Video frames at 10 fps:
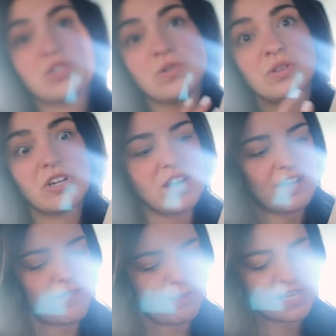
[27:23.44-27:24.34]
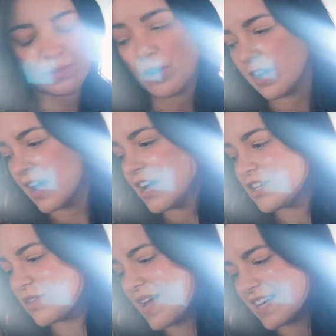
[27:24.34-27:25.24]
to learning from this book.
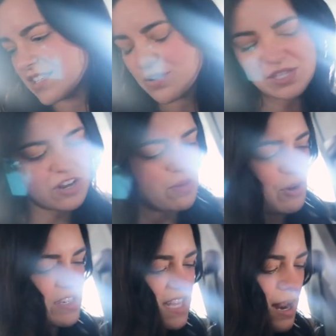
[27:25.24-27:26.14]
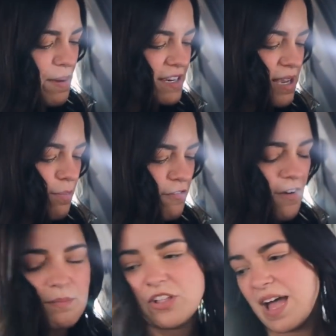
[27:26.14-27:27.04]
So yes, those are the books that I picked up
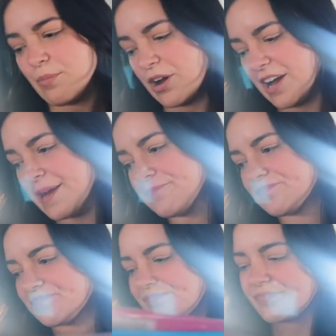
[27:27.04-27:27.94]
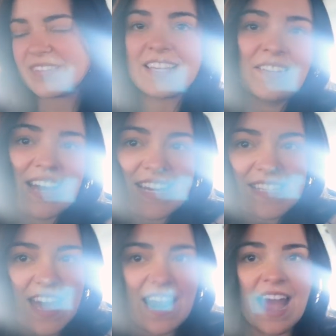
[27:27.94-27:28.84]
from the library. Like I
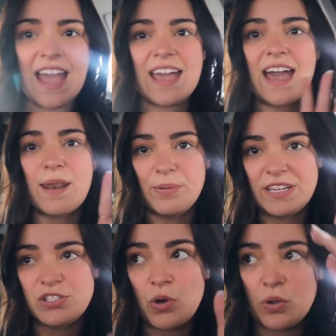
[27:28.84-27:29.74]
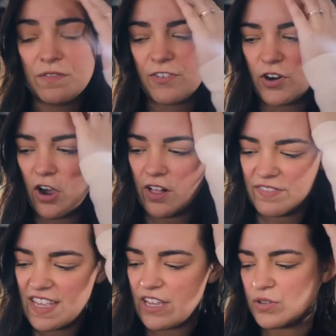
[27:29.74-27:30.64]
said, I had placed a hold for all
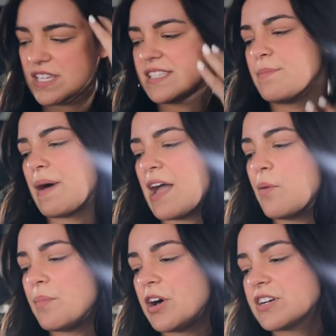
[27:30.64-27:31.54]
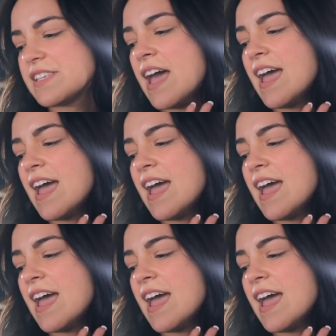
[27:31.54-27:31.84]
of the ecosystem biome books